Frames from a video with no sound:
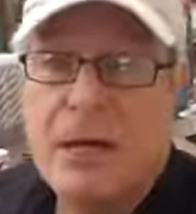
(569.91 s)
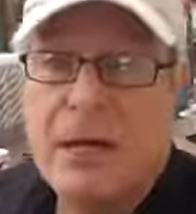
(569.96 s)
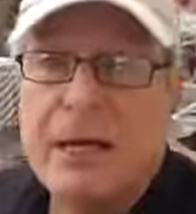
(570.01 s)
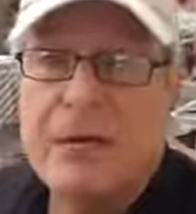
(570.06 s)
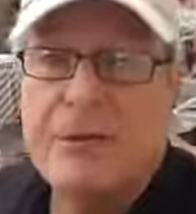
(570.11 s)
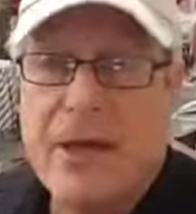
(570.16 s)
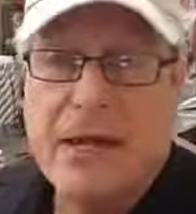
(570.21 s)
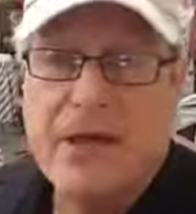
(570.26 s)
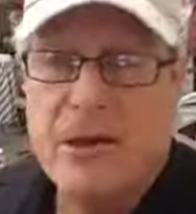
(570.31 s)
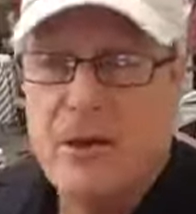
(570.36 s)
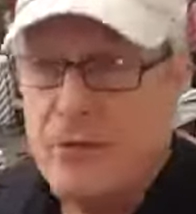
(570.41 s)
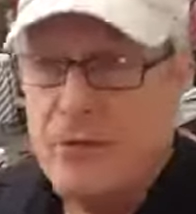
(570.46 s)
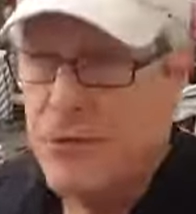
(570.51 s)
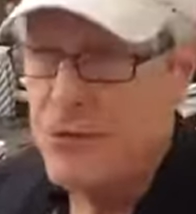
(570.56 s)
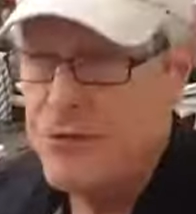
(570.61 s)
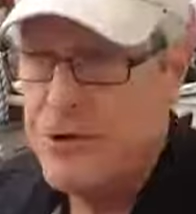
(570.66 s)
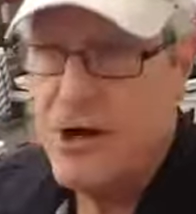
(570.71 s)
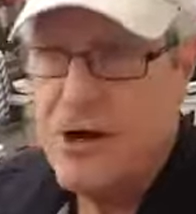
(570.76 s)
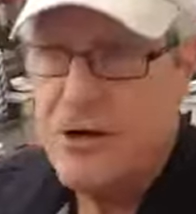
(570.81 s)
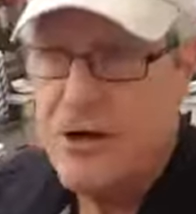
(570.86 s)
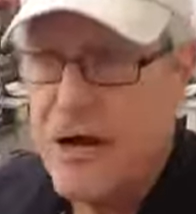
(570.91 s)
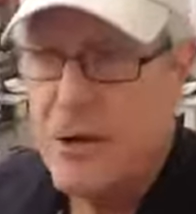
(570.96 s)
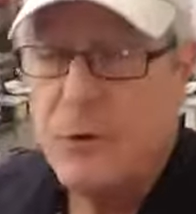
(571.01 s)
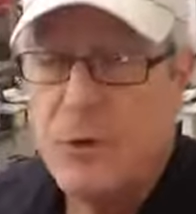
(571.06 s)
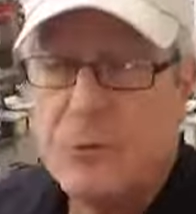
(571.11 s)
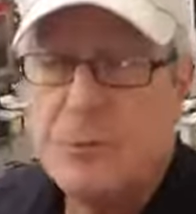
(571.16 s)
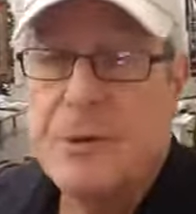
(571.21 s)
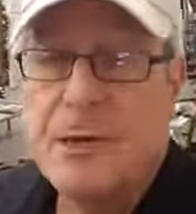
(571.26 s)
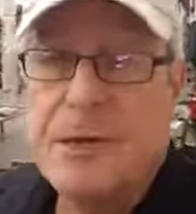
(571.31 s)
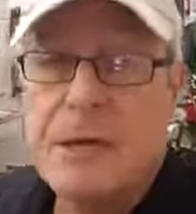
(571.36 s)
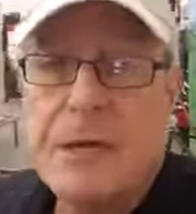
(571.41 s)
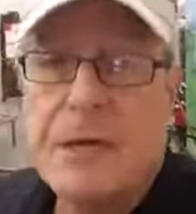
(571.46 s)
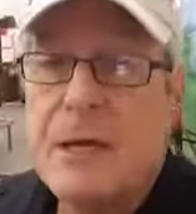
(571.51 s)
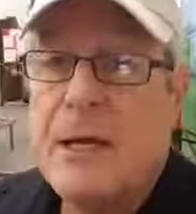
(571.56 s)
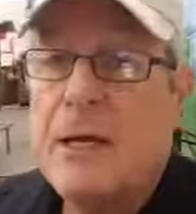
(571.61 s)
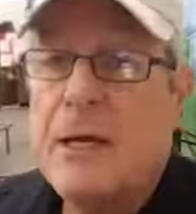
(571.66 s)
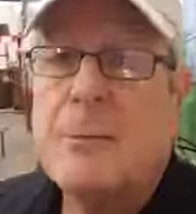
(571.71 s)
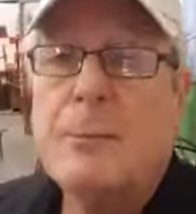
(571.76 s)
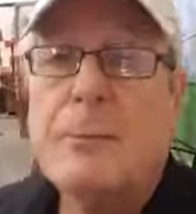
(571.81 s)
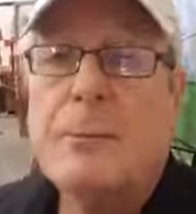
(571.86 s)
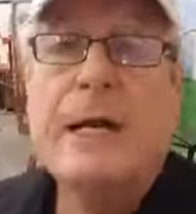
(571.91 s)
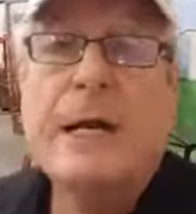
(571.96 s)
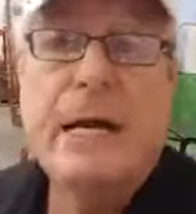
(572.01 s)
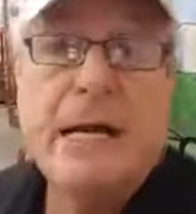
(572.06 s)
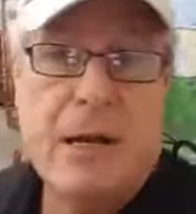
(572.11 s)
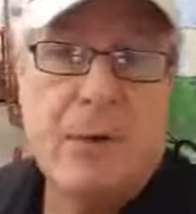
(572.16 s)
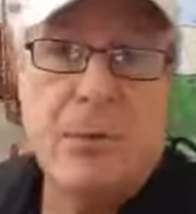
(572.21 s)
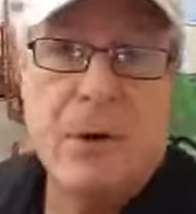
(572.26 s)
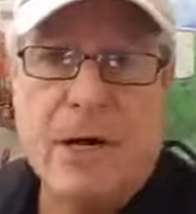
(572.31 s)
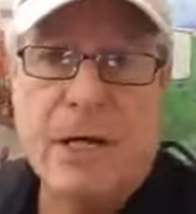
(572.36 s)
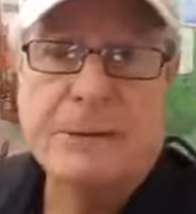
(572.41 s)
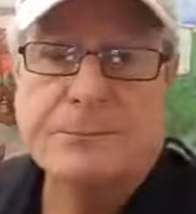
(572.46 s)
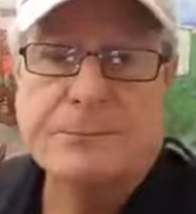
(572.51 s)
And thank you for sharing that with me. But anyway,